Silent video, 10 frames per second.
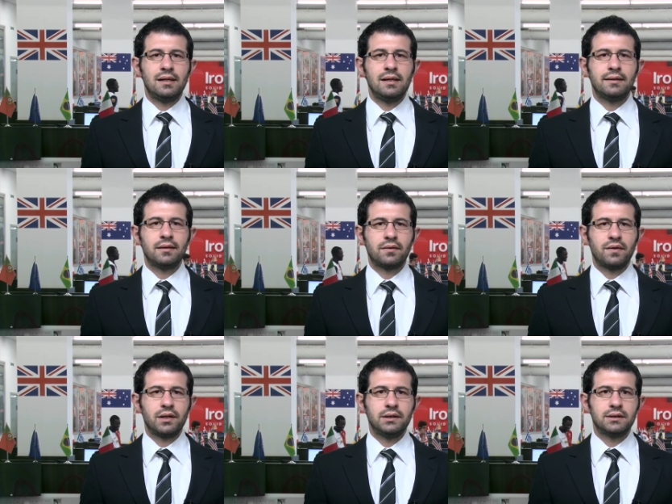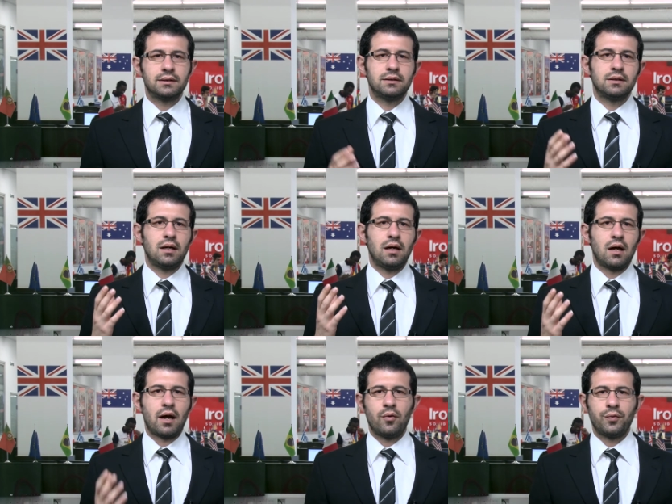tilted the risks uh,
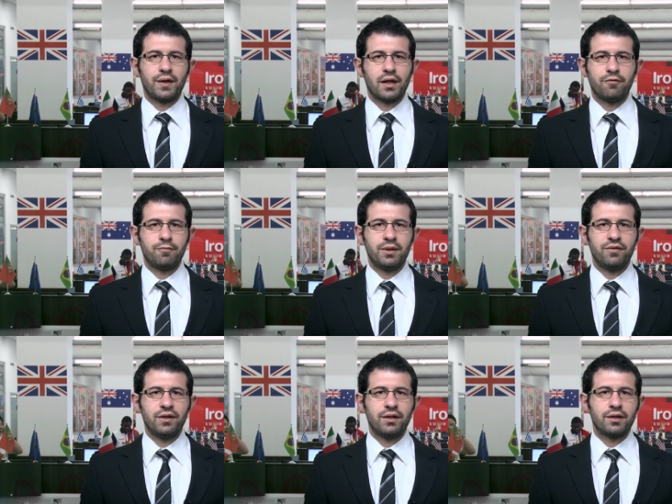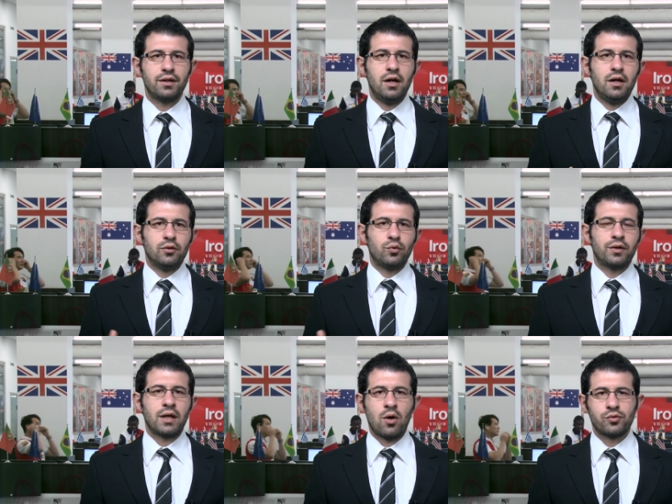around the N F P figure to
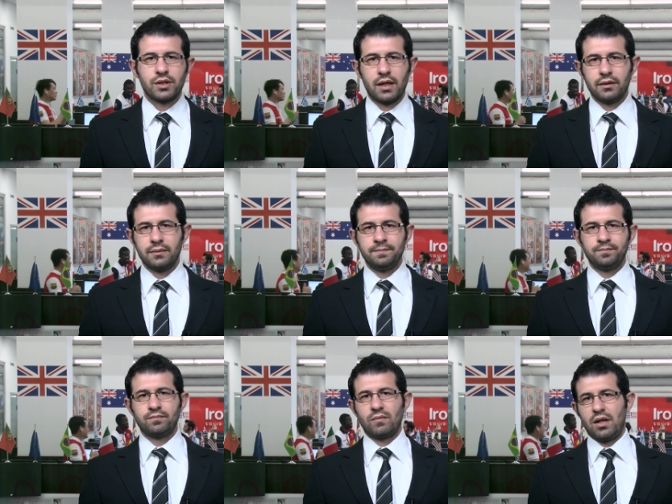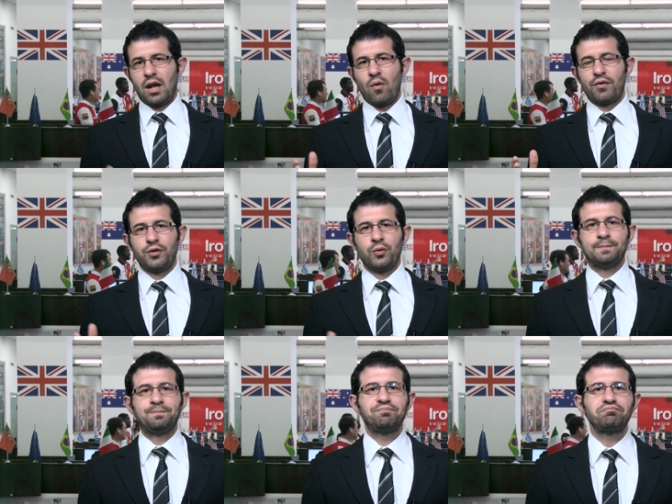the downside, in our
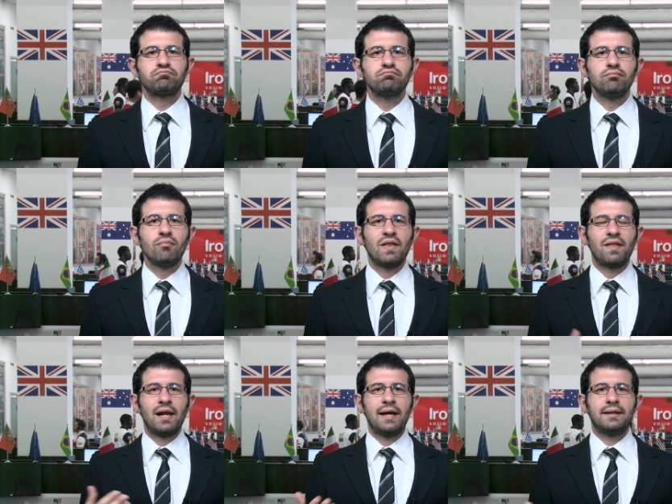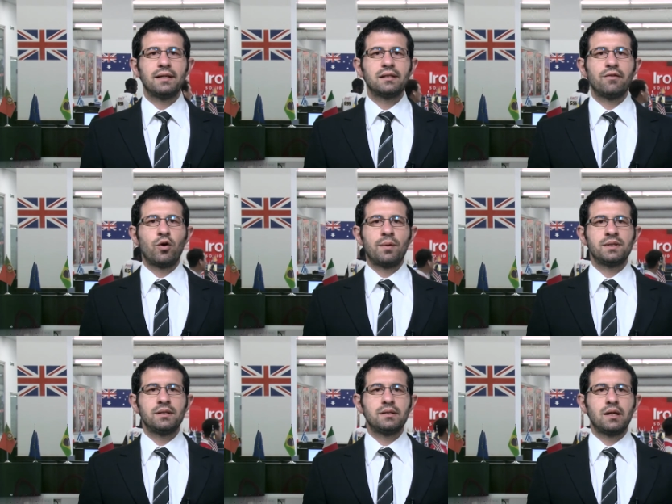view. The latest F O M
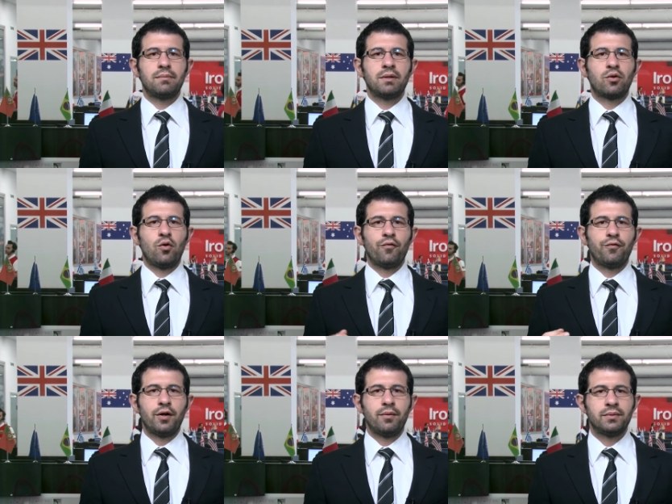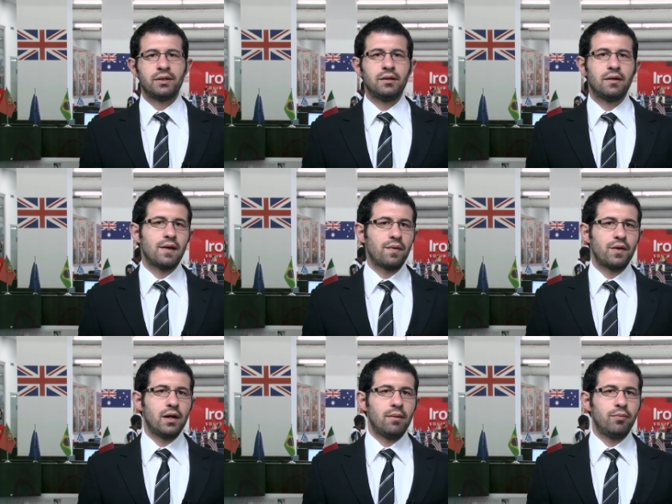C statement confirmed that
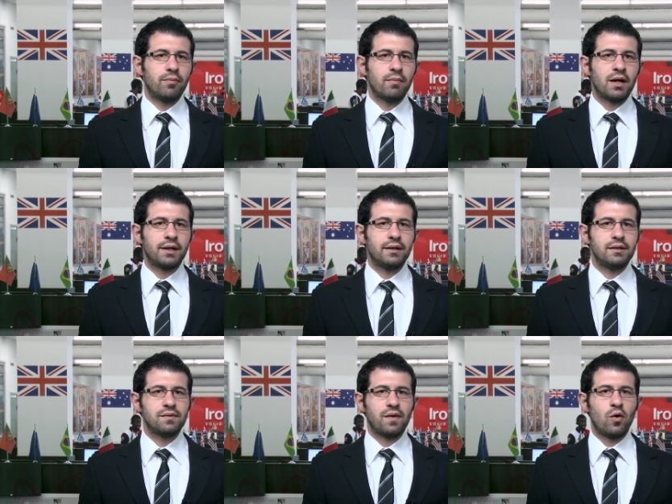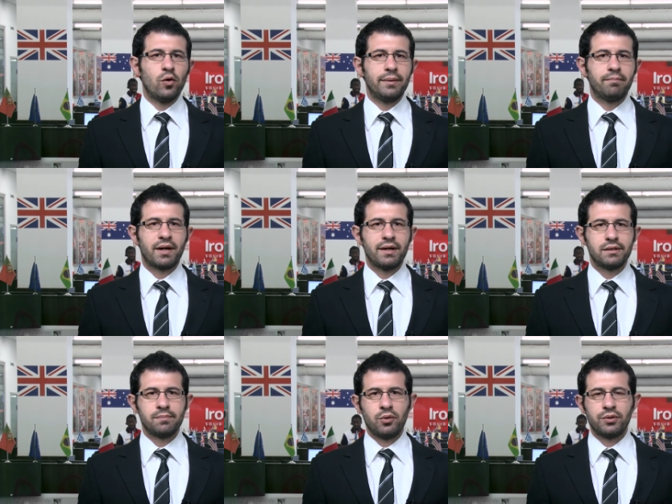the labor market is the only bright
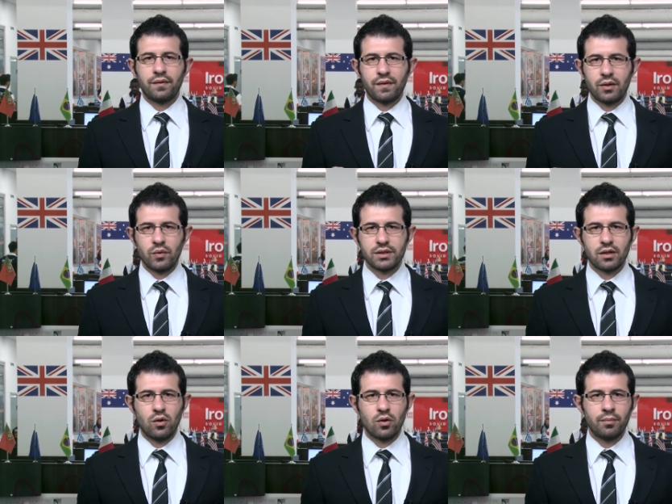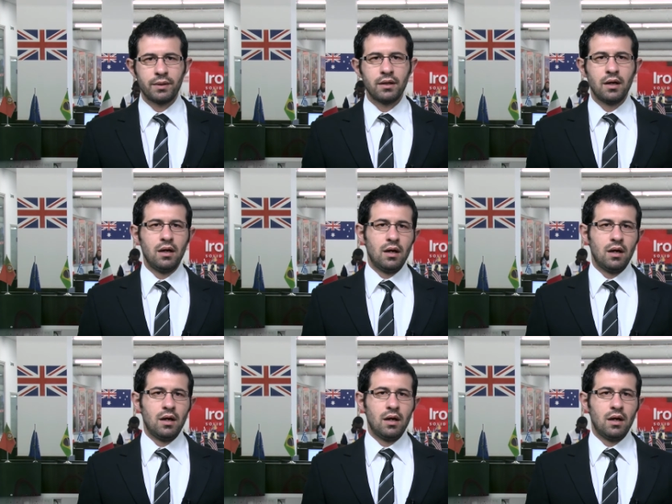spot in the U S economy